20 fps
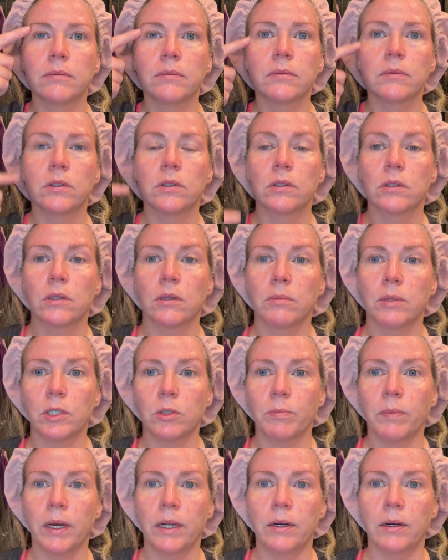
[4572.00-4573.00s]
So
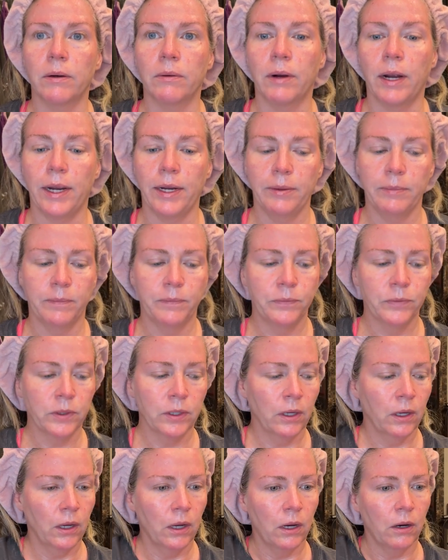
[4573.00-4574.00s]
much better, right?
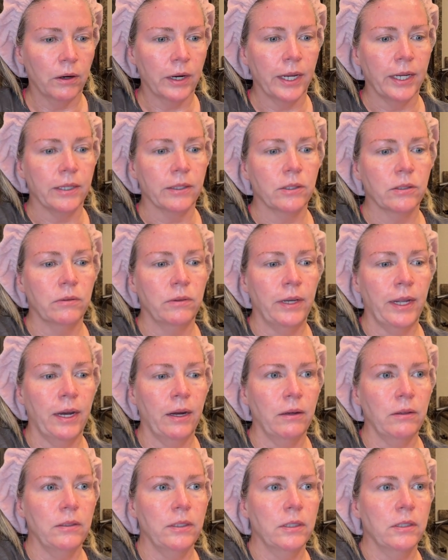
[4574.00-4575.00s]
Okay, so
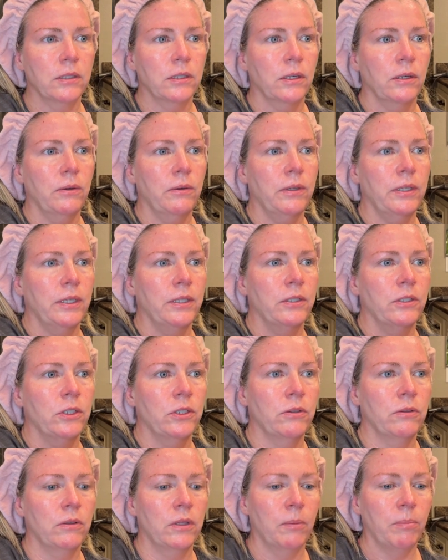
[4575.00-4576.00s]
now let's go
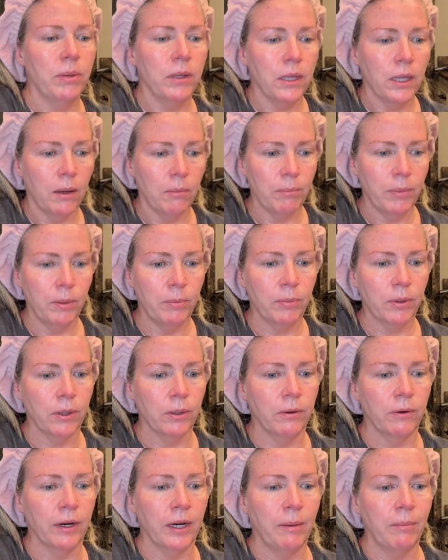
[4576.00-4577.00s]
into the plump
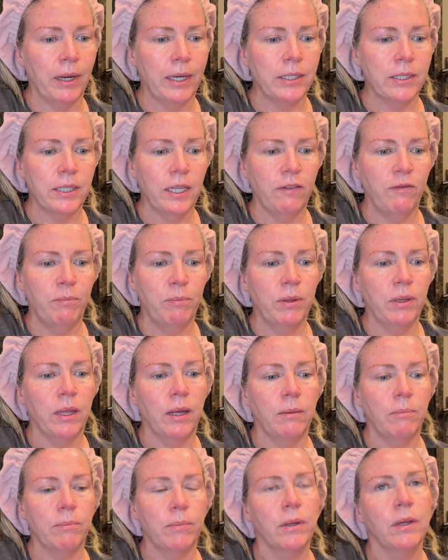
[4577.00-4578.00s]
program. I say
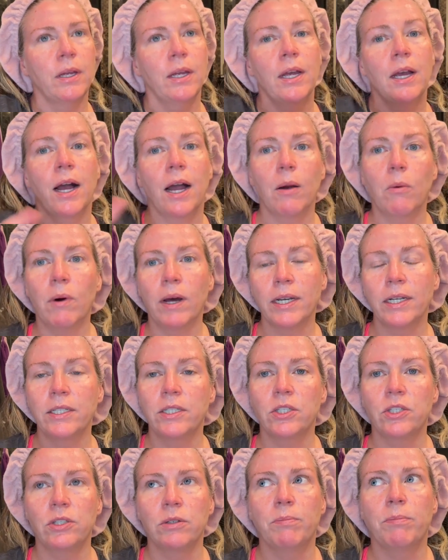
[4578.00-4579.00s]
plump, I wanted
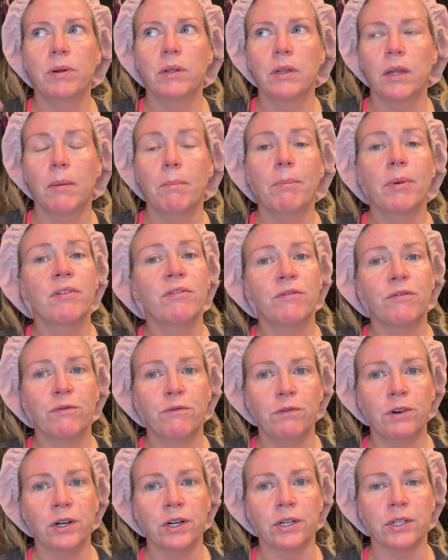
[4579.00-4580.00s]
to do plump
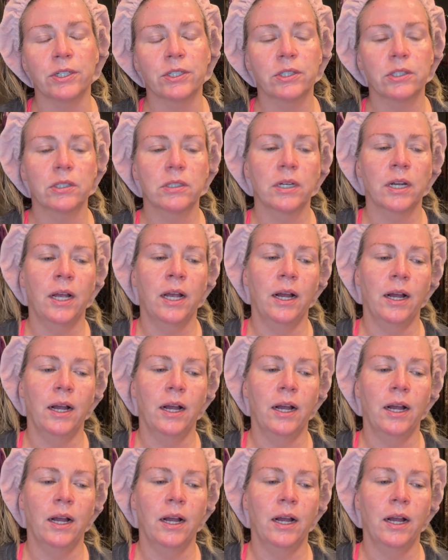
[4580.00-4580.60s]
first.